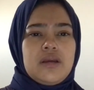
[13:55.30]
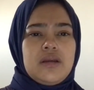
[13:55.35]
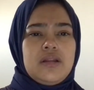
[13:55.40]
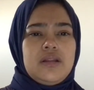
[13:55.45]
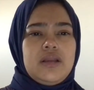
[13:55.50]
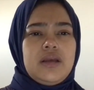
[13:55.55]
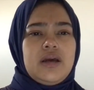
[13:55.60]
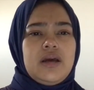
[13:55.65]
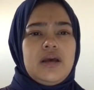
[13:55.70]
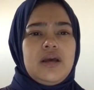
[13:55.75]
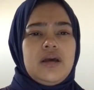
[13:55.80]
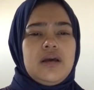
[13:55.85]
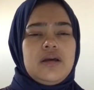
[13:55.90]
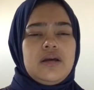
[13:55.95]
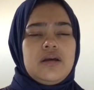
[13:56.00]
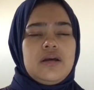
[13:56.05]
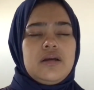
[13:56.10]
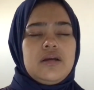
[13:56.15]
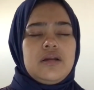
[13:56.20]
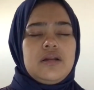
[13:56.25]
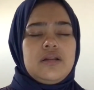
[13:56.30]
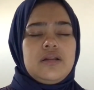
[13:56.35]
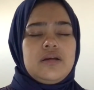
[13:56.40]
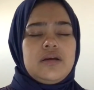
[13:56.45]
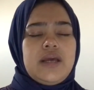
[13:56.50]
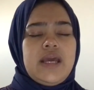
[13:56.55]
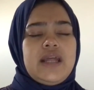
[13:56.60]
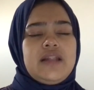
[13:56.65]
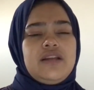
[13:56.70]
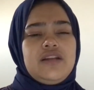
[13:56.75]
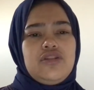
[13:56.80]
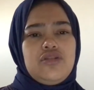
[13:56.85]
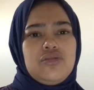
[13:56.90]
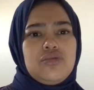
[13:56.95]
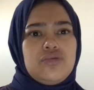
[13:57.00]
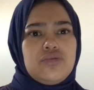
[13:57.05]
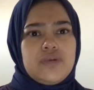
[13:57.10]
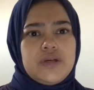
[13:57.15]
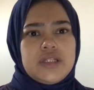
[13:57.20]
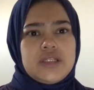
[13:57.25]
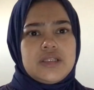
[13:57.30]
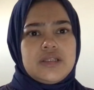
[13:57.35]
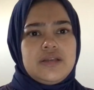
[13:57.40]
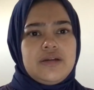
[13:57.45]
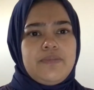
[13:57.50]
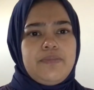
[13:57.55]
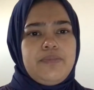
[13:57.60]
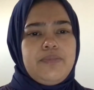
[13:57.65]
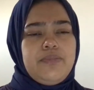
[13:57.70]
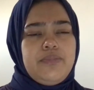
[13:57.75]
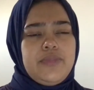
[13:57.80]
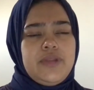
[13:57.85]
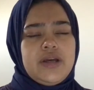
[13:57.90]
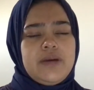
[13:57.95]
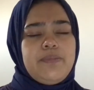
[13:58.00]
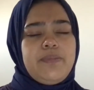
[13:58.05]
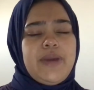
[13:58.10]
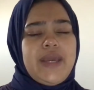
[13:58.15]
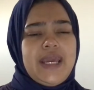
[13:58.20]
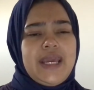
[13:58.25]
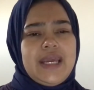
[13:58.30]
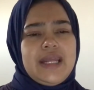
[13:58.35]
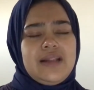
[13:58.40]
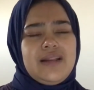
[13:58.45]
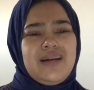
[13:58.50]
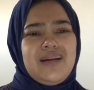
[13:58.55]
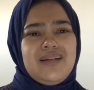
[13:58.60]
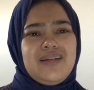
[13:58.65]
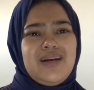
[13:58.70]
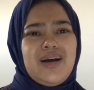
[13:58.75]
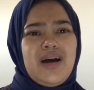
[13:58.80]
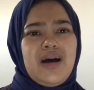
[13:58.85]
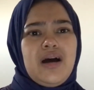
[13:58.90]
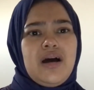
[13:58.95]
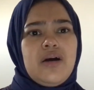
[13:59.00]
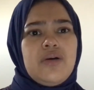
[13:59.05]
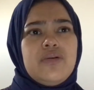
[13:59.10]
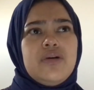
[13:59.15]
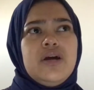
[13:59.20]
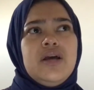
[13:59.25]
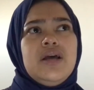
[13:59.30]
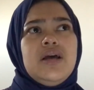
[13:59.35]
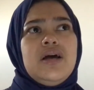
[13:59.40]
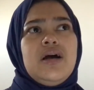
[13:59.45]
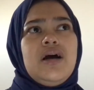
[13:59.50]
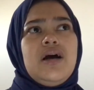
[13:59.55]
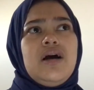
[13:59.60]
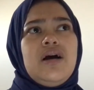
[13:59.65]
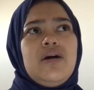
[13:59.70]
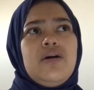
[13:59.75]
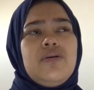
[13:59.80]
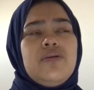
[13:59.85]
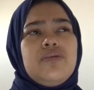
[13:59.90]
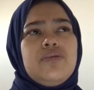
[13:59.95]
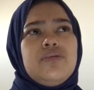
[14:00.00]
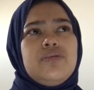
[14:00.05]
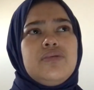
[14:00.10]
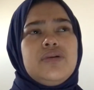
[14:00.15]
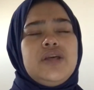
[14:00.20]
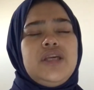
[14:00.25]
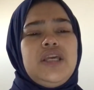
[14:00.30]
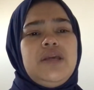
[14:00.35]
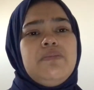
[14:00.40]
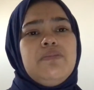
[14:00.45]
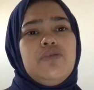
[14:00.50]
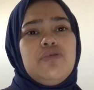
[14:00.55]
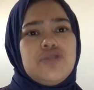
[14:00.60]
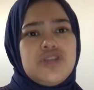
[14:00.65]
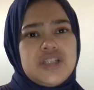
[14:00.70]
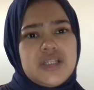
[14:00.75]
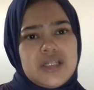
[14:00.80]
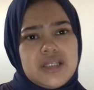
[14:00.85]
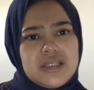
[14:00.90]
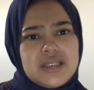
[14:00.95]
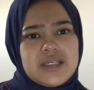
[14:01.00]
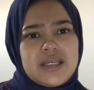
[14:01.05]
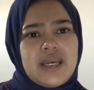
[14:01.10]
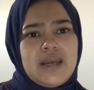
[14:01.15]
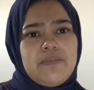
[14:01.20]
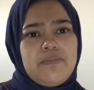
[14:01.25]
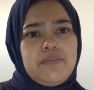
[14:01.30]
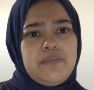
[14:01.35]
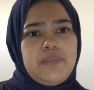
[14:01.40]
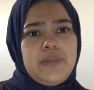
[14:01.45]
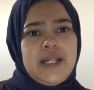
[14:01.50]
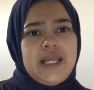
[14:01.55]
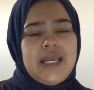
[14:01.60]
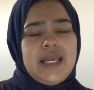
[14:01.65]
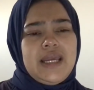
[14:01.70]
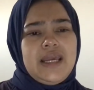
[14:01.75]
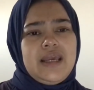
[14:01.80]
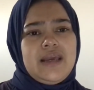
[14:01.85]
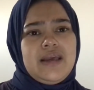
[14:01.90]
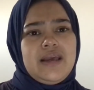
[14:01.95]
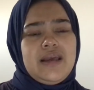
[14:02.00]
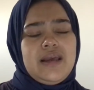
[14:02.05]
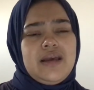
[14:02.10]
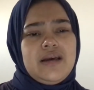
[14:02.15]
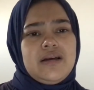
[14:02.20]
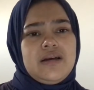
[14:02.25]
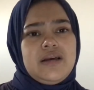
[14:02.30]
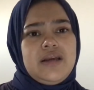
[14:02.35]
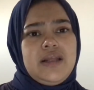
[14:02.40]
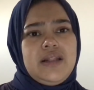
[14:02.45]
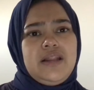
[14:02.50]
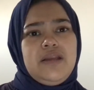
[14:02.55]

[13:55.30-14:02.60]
the attitude towards the pain, and how emotions can play an